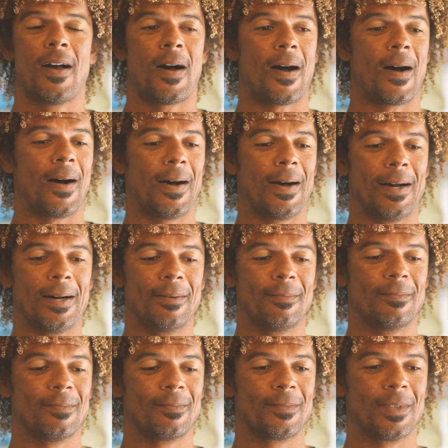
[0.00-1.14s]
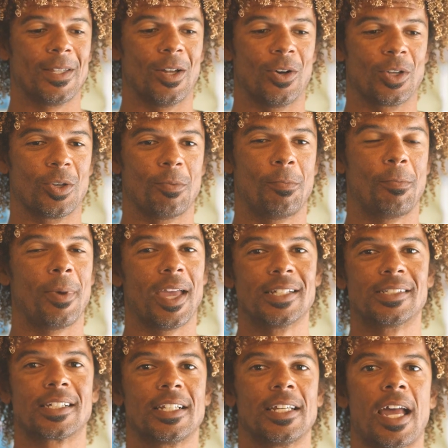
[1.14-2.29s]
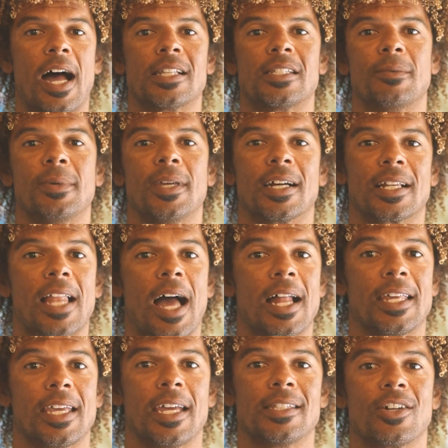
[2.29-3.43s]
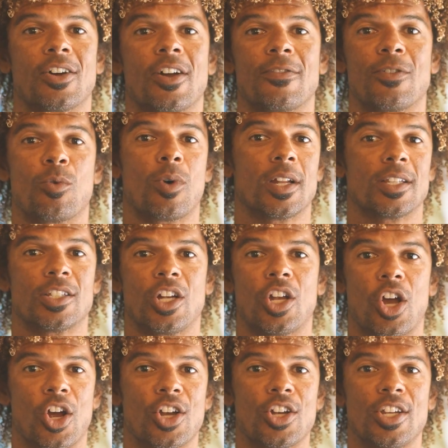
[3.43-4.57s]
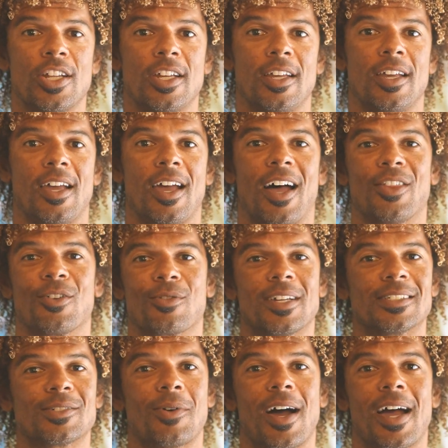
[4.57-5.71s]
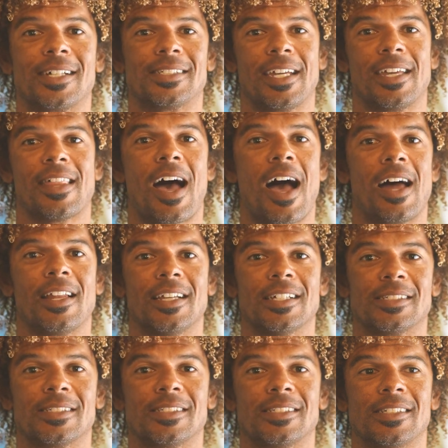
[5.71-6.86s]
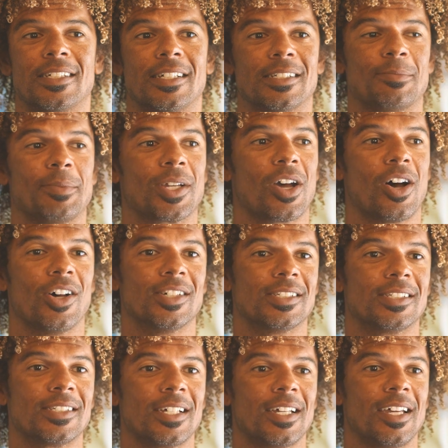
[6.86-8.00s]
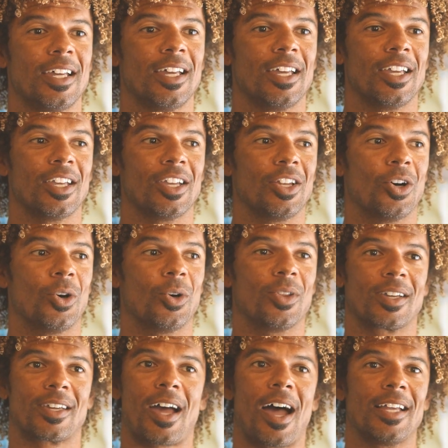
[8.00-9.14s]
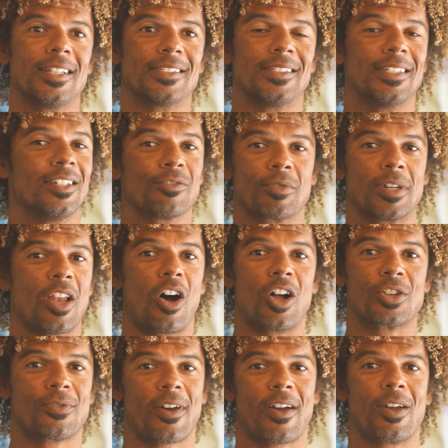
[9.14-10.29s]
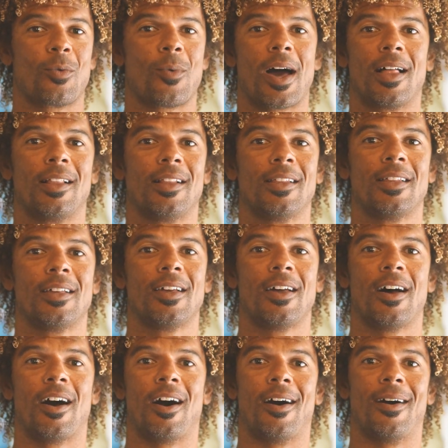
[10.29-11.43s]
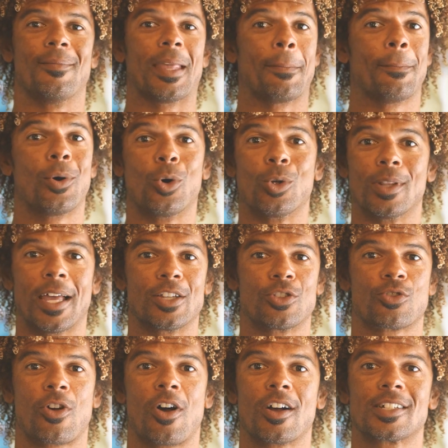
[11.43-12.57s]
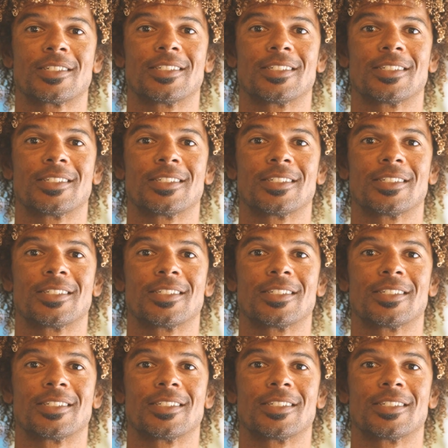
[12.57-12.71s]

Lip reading: You basically had to be a gladiator if you wanted to learn. And the reason why I say that is because, the kites didn't relaunch very well. They pulled like trucks.